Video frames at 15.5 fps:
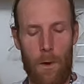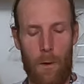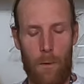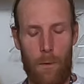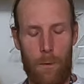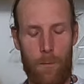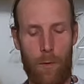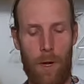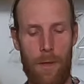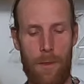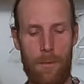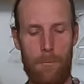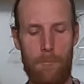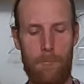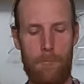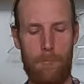Hold the
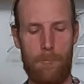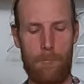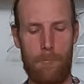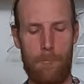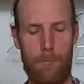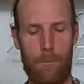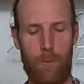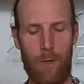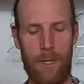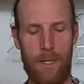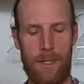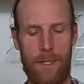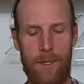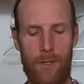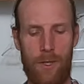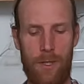breath, bring
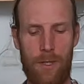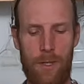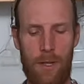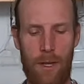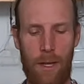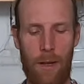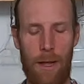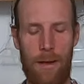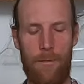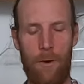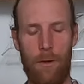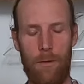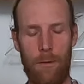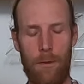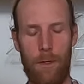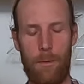attention to the
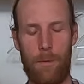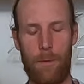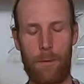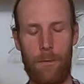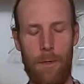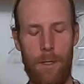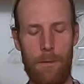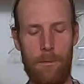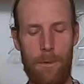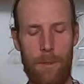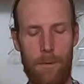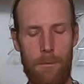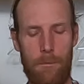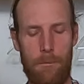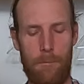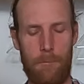clavicle and upper
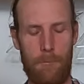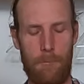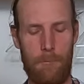ribs.